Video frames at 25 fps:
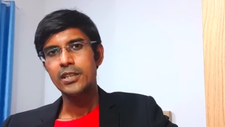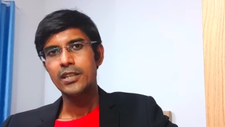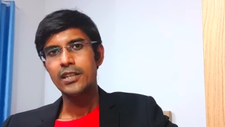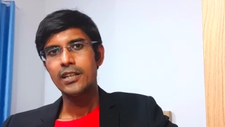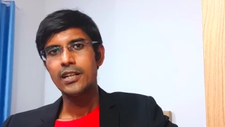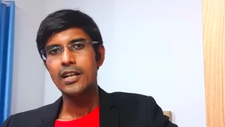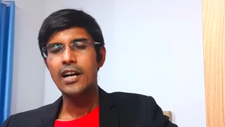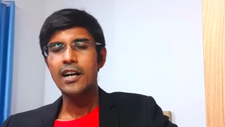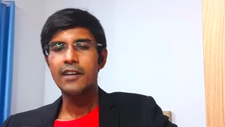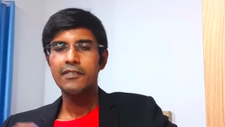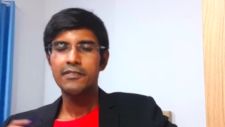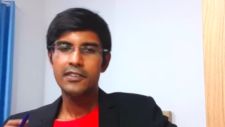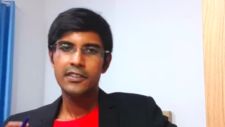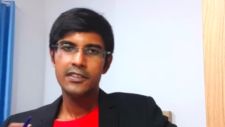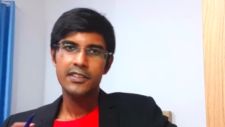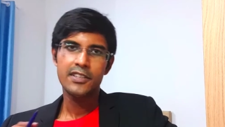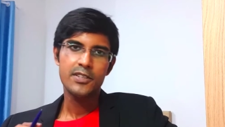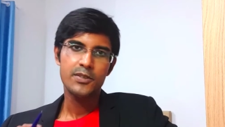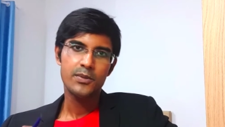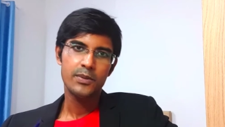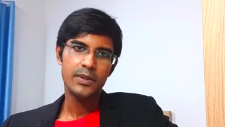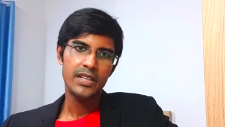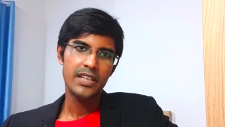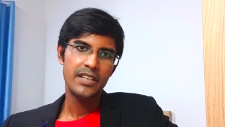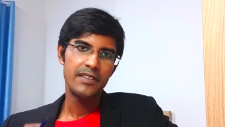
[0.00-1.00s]
and after
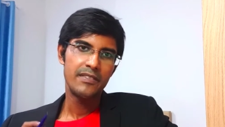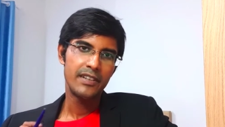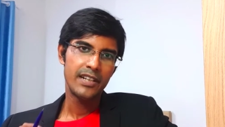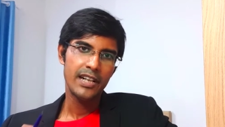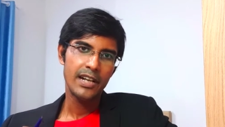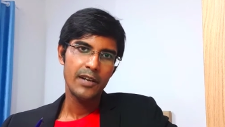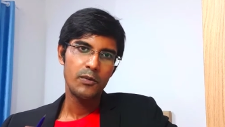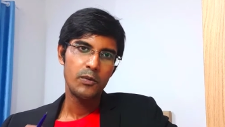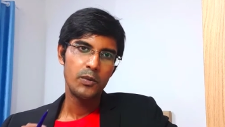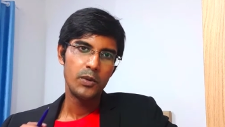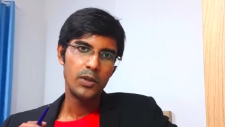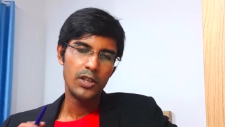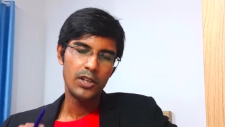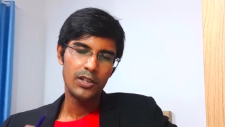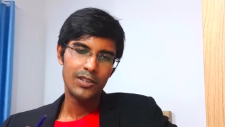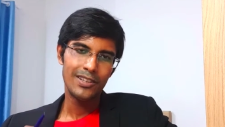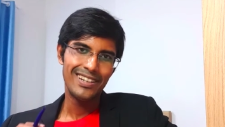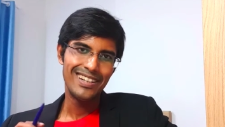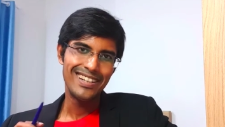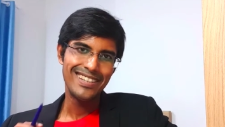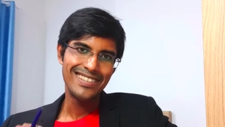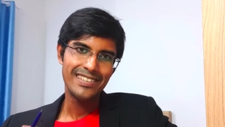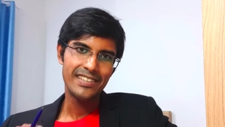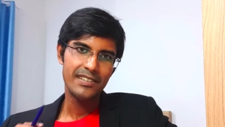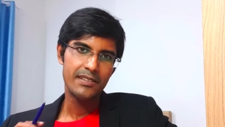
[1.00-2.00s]
this one, even I will not
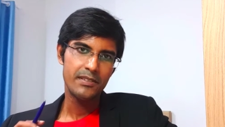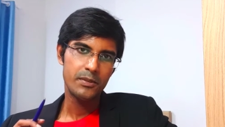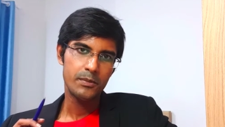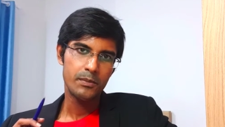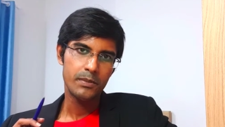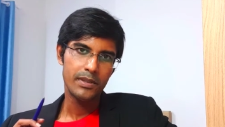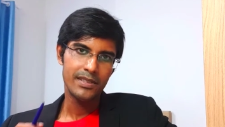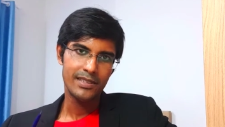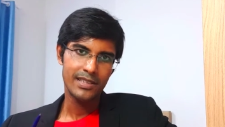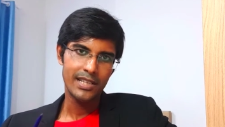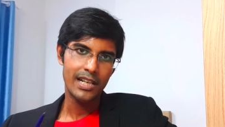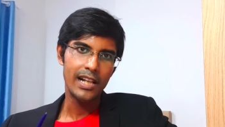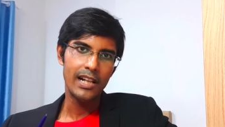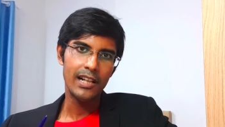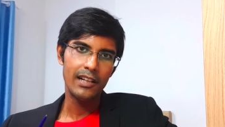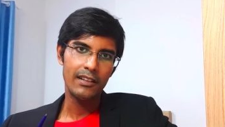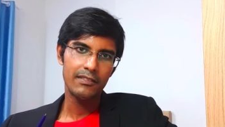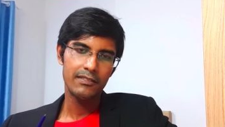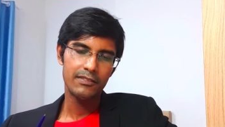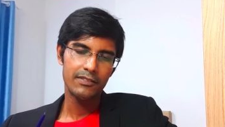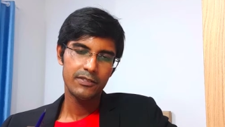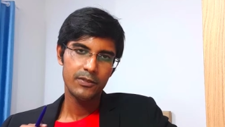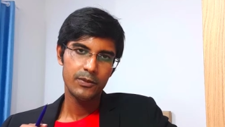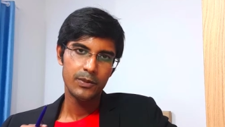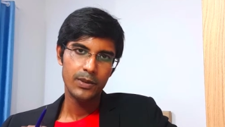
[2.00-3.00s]
listen to
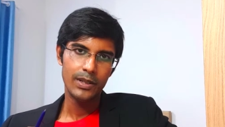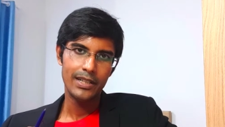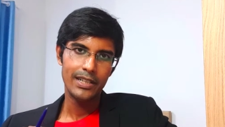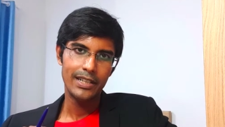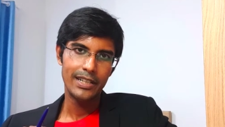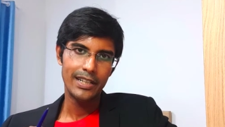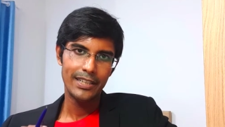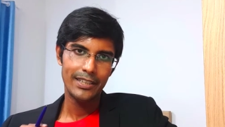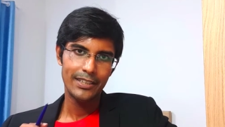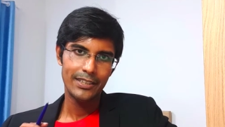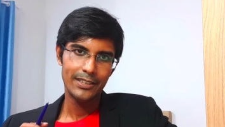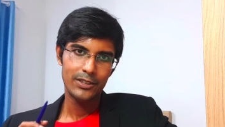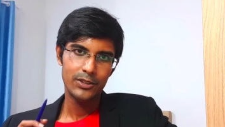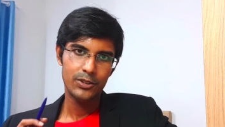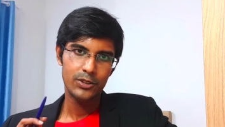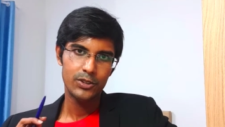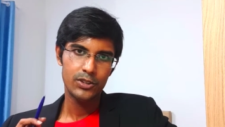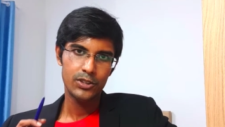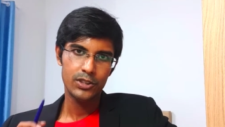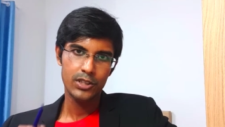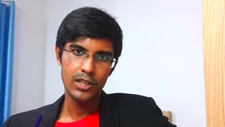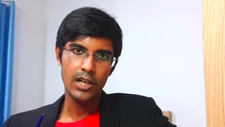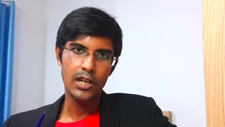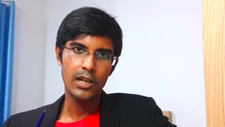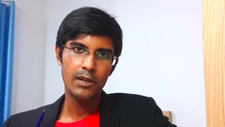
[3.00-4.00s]
myself one day to
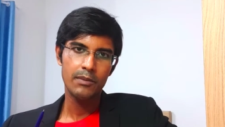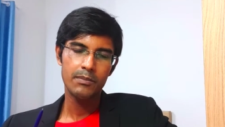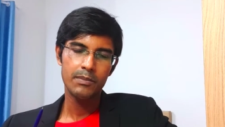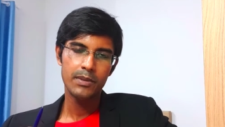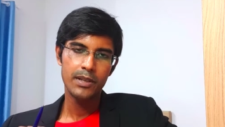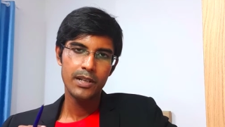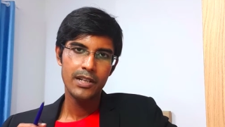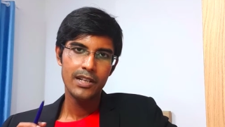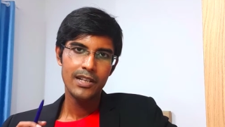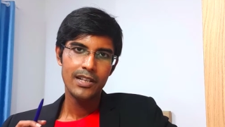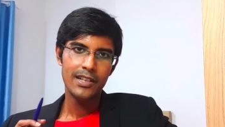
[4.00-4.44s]
stop